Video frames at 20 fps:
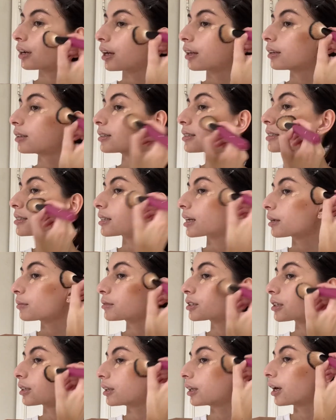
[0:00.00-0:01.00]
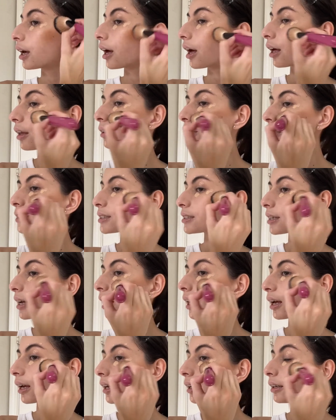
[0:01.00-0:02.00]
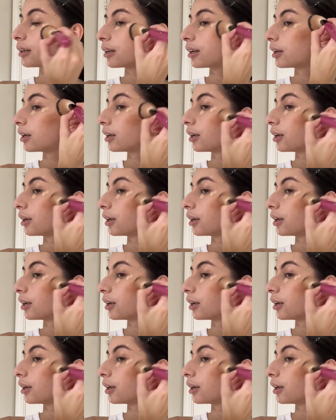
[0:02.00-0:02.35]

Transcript: And then same to the other side.